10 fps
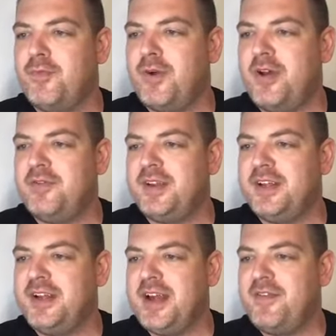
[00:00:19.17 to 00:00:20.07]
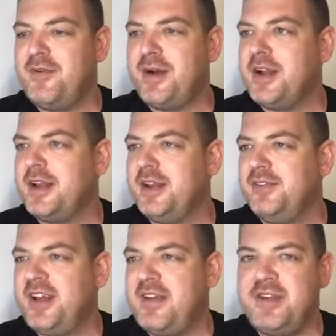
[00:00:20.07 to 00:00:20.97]
hopefully everyone
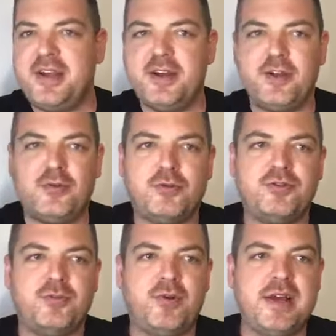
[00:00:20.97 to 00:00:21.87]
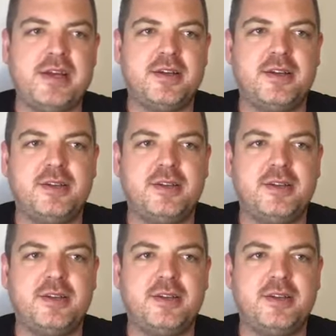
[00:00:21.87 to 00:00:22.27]
is having an awesome week.